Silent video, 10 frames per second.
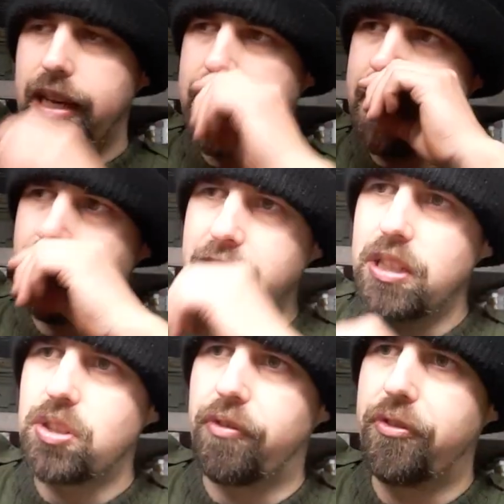8
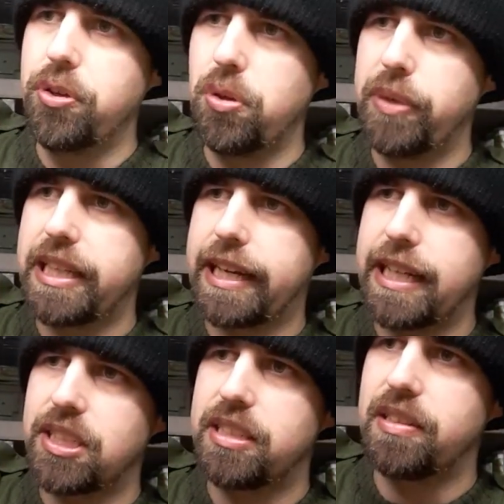minutes of fuel with a
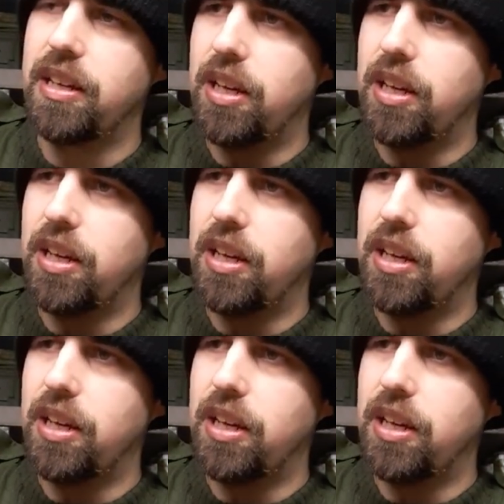gas